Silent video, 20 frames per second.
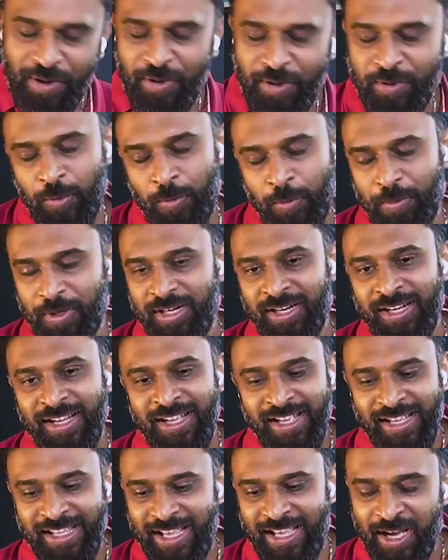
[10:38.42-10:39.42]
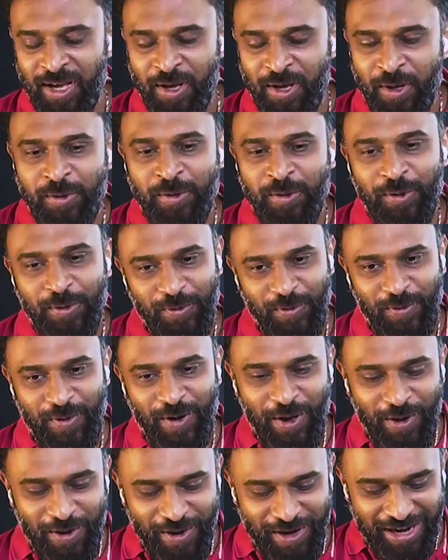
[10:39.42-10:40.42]
super. Yeah. So
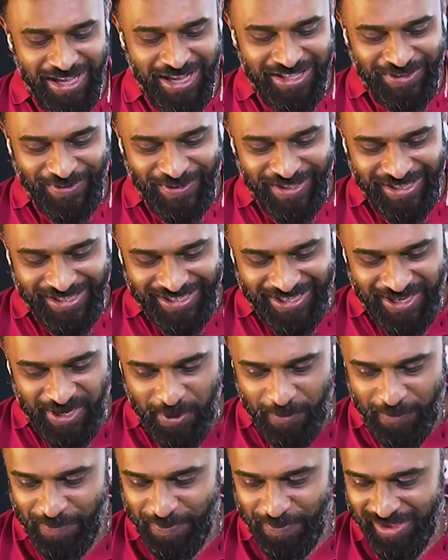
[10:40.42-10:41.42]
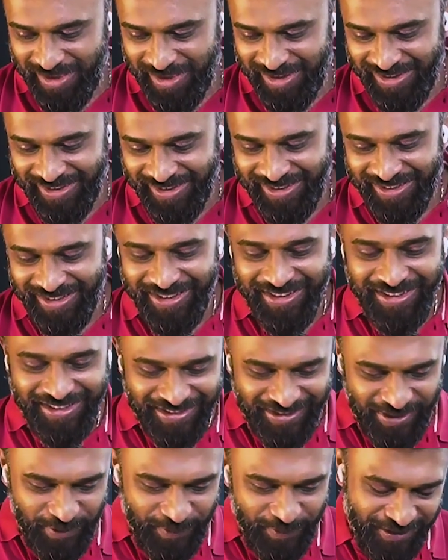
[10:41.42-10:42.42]
now I'll ask you the
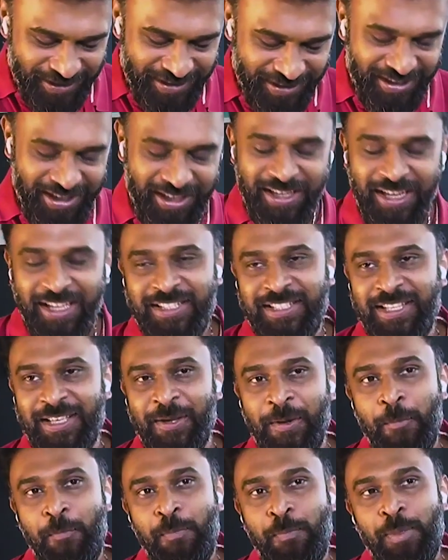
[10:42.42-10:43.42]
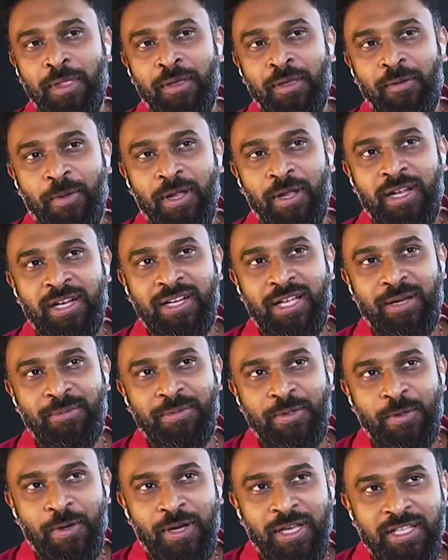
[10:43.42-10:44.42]
interesting question, right? Like, see, when it
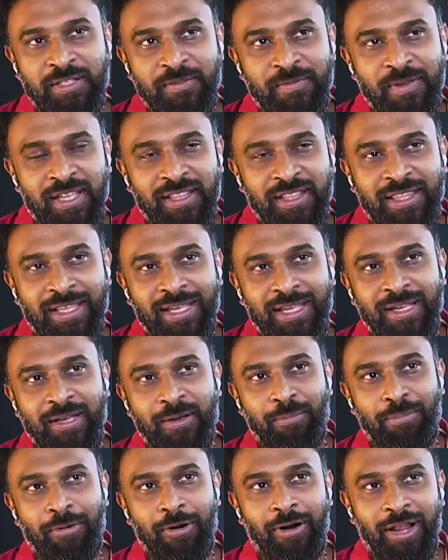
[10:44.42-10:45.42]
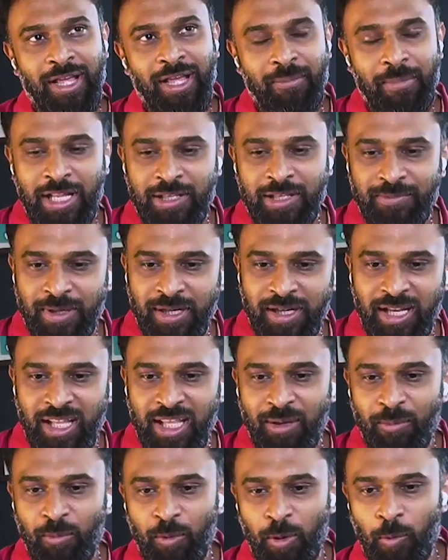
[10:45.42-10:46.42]
comes to ISV, I think product management
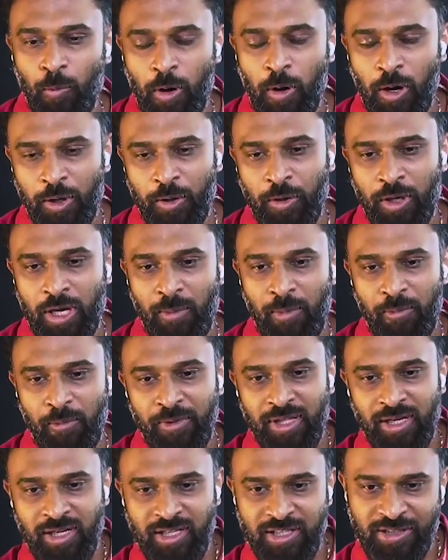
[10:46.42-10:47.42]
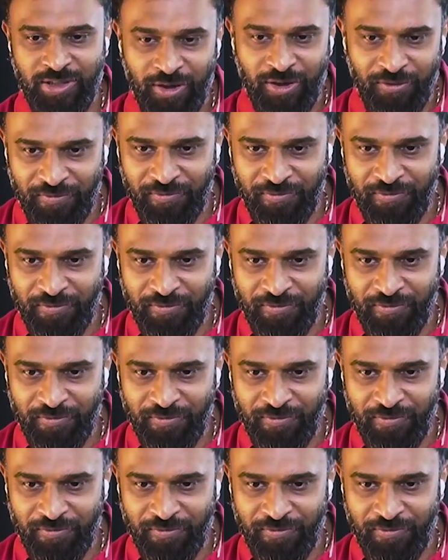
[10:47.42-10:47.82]
team will want to come up with a list of